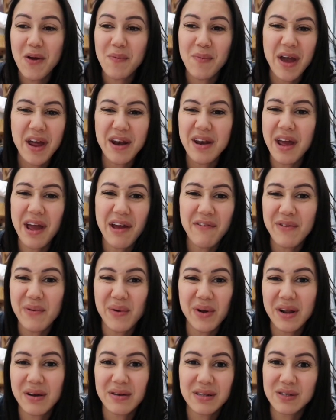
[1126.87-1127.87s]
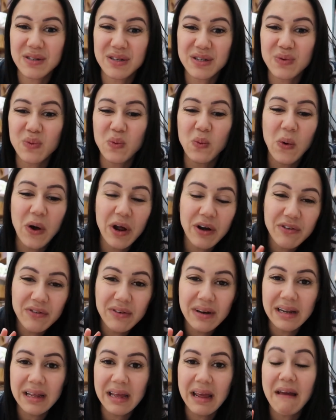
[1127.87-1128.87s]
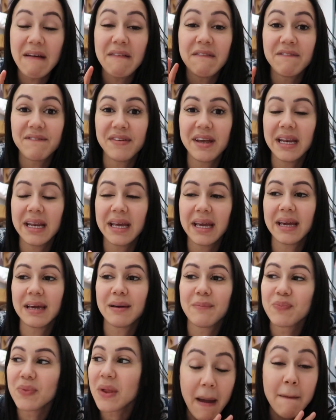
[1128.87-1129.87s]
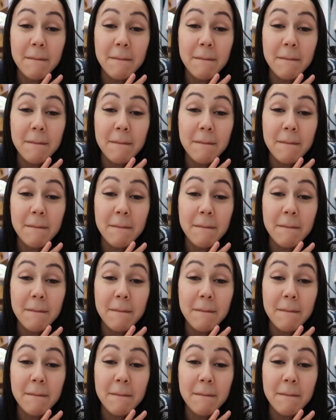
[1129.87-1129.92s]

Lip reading: But and everyone else just weren't really feeling it.